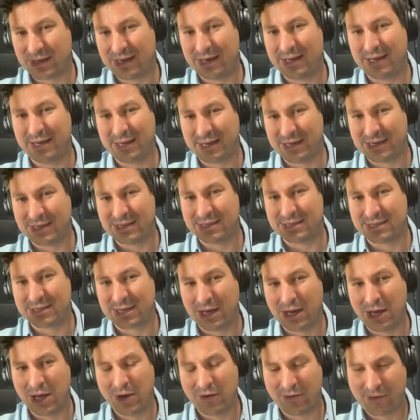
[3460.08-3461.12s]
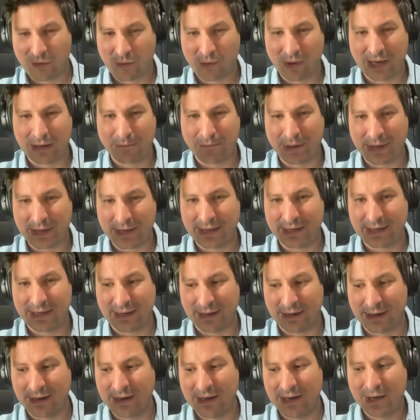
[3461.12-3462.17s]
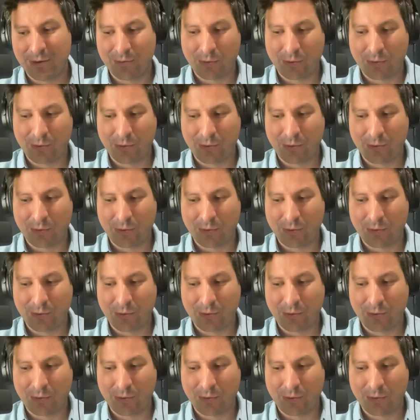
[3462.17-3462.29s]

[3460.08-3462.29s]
it is for Wikipedia.